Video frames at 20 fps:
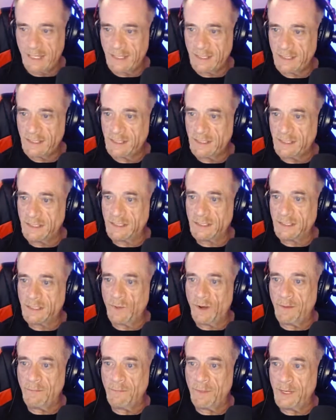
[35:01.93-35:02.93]
is the
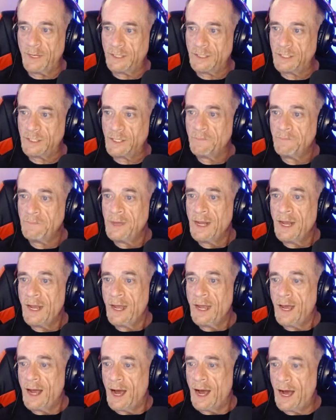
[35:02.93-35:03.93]
webpage.
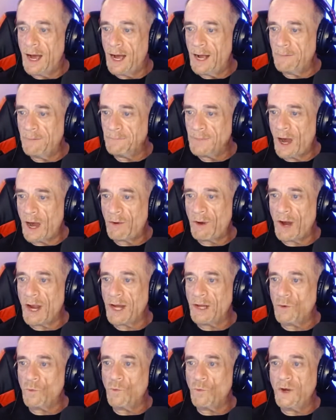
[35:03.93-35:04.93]
All
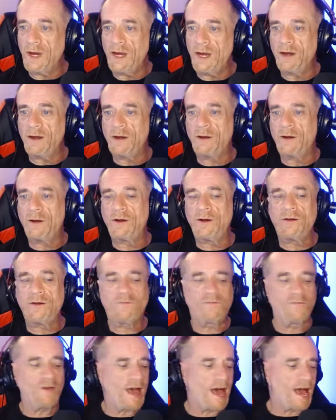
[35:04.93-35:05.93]
right, weird
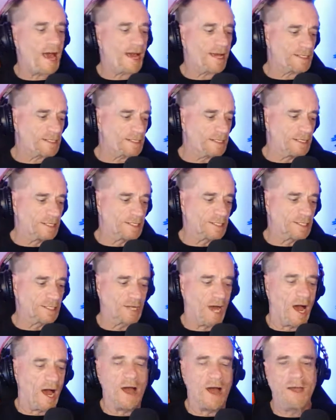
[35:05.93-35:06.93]
facts. It's
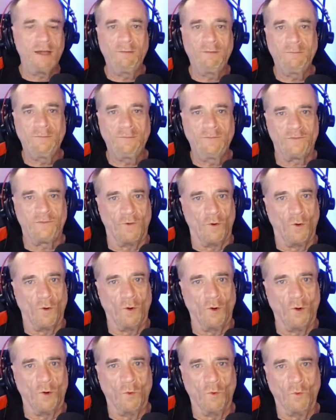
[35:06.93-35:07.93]
time
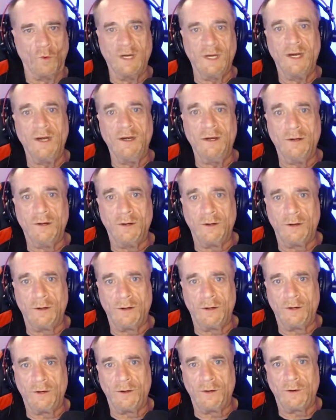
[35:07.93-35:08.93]
for
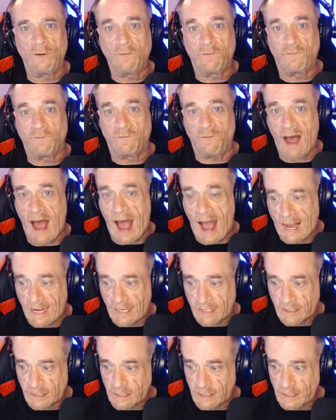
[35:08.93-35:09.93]
weird
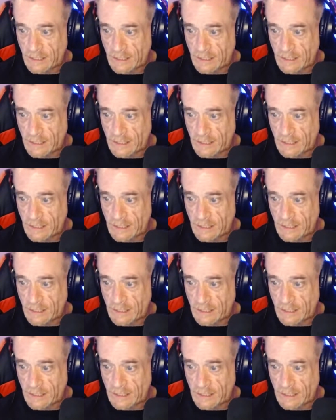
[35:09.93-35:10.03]
facts.